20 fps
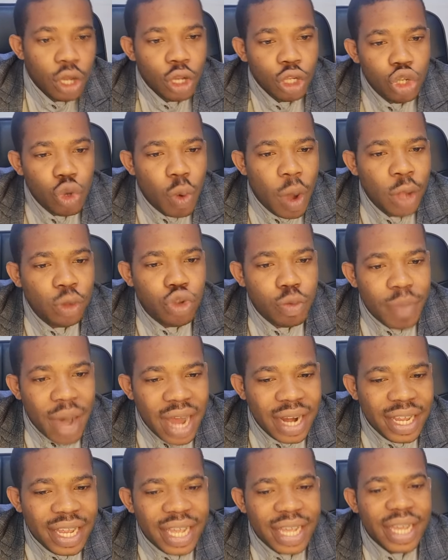You want to
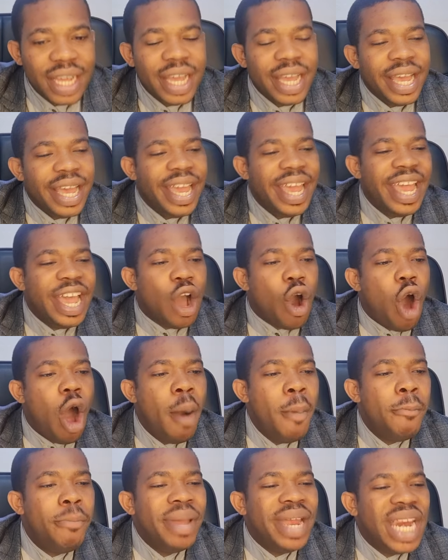marry. A
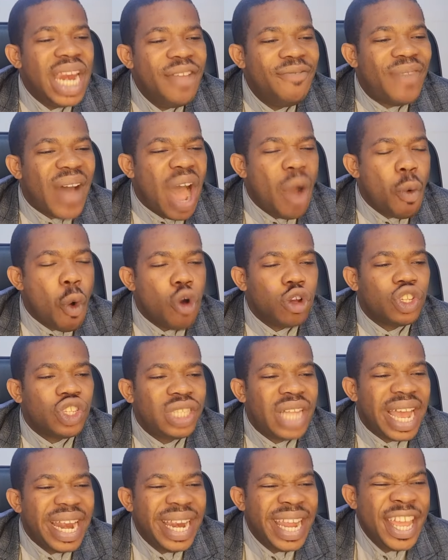unbeliever was
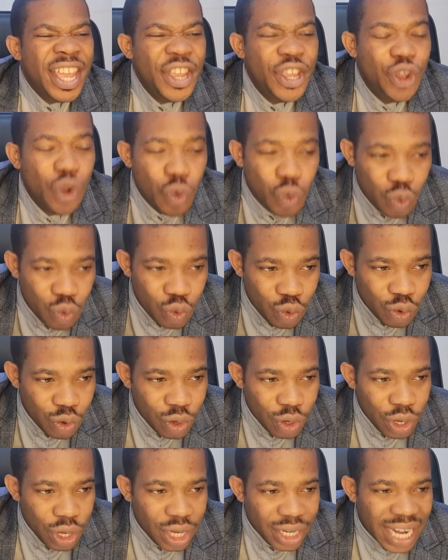telling you
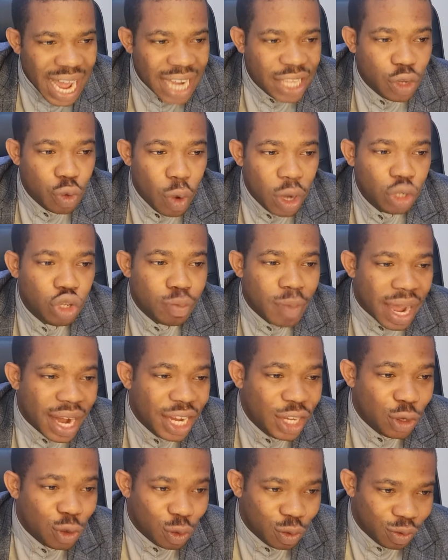that he wants to
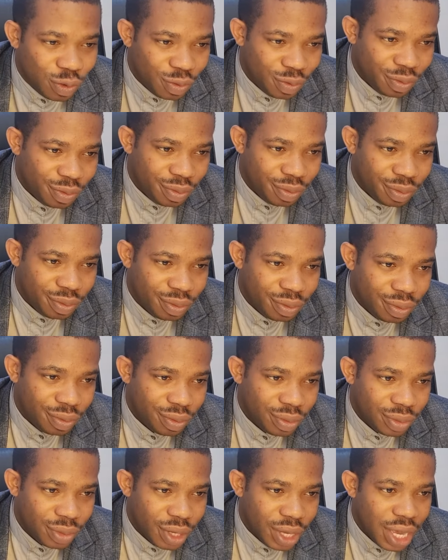marry you.
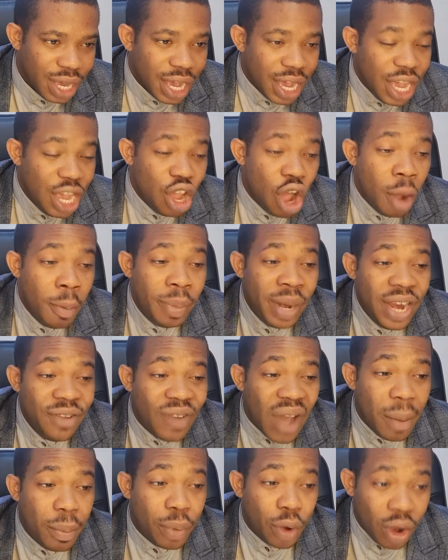A
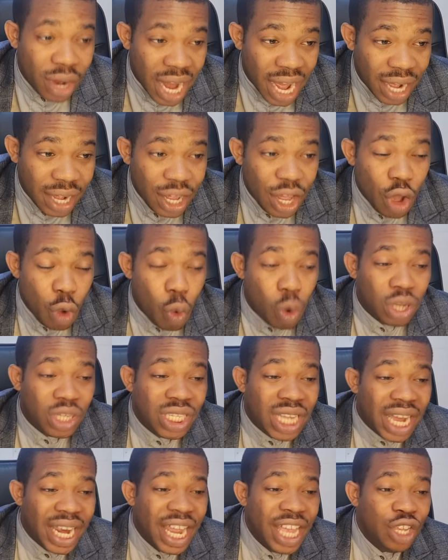unbeliever brother was
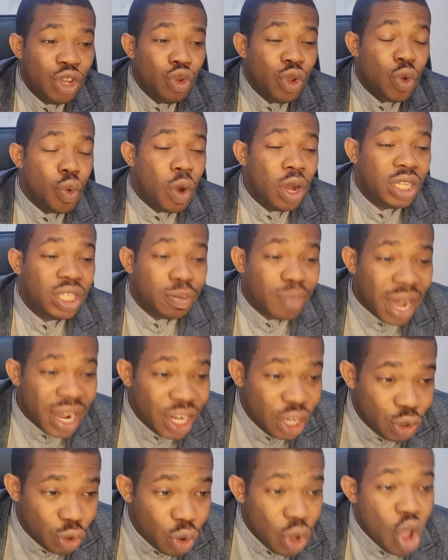telling you he wants to
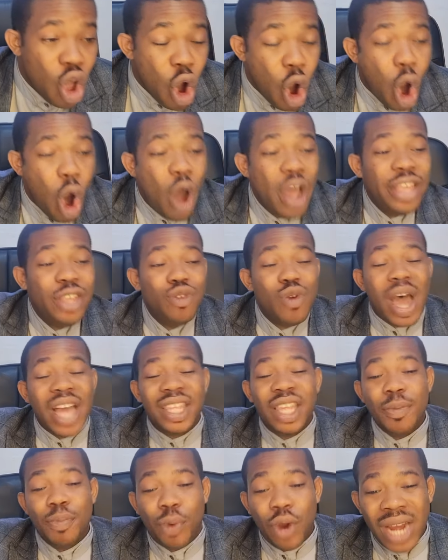marry you. Or you
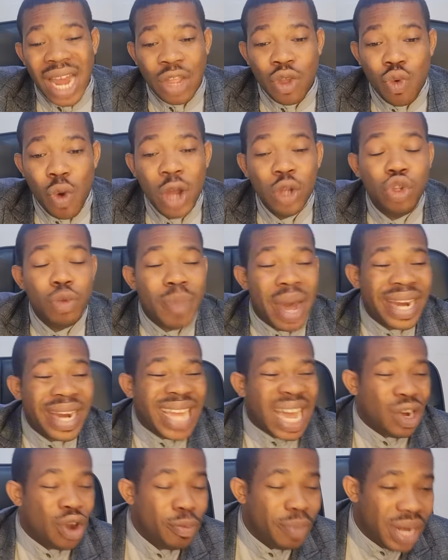as a brother, you want to marry
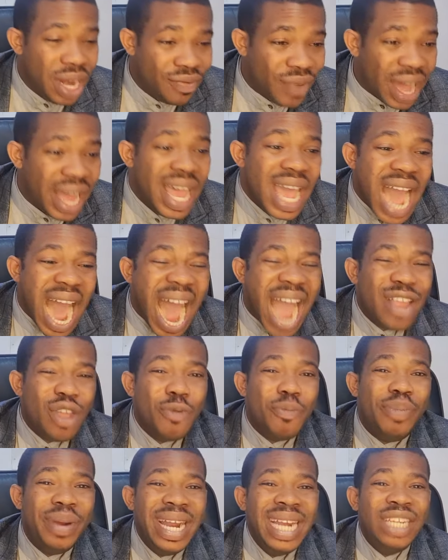an unbeliever. And
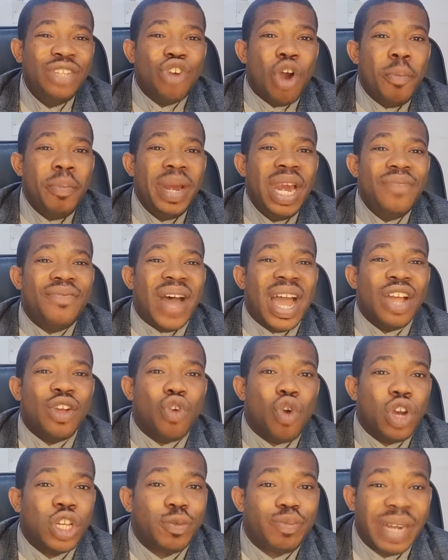you bring the unbeliever in
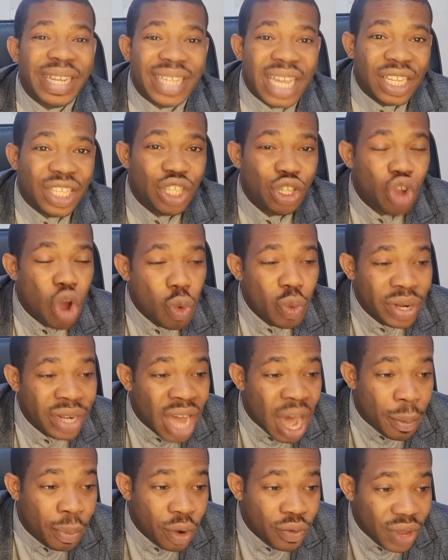God's presence. God will
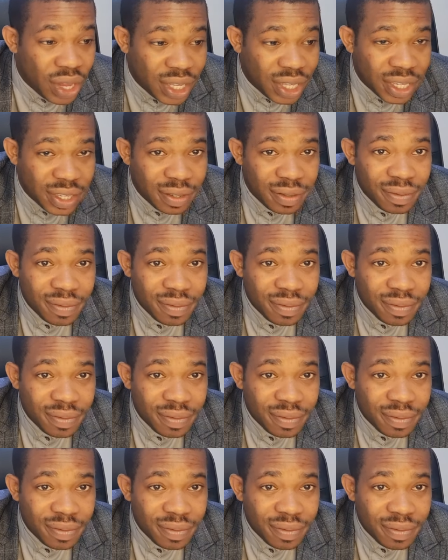not approve it.